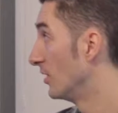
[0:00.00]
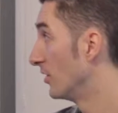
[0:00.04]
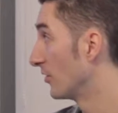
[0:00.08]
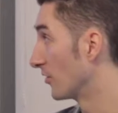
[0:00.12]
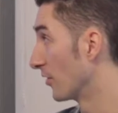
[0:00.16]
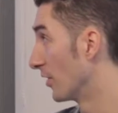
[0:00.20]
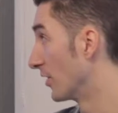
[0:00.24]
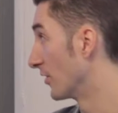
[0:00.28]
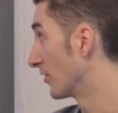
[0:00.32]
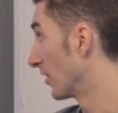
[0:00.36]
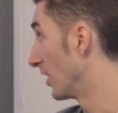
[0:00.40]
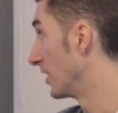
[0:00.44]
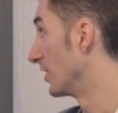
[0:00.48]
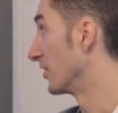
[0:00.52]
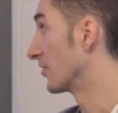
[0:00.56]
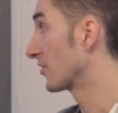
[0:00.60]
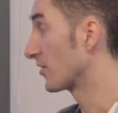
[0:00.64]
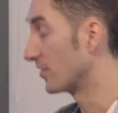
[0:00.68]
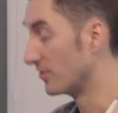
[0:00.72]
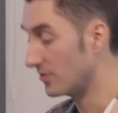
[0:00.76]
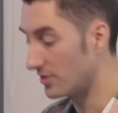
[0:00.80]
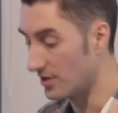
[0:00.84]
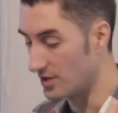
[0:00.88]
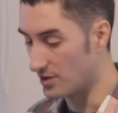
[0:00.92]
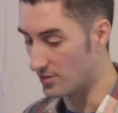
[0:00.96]
So it's
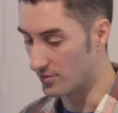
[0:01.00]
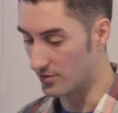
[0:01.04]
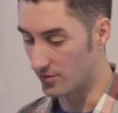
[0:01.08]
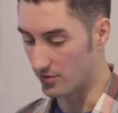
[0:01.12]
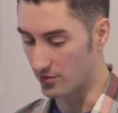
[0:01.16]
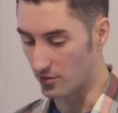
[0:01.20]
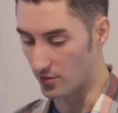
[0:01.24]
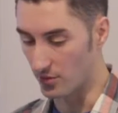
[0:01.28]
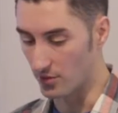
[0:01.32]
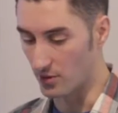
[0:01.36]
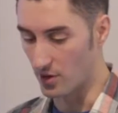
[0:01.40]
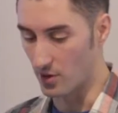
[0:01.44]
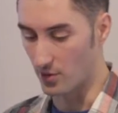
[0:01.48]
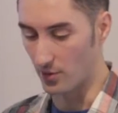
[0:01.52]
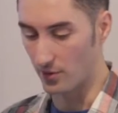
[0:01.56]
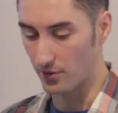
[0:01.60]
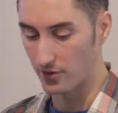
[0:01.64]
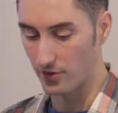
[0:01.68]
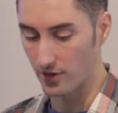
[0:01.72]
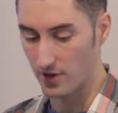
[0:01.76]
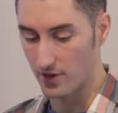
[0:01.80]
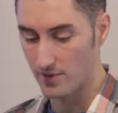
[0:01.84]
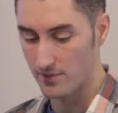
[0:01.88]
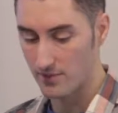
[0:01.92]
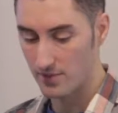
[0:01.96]
continuing to sort of grow all the
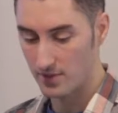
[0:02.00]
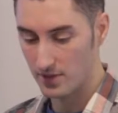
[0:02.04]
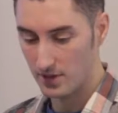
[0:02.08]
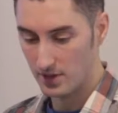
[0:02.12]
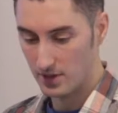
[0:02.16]
time.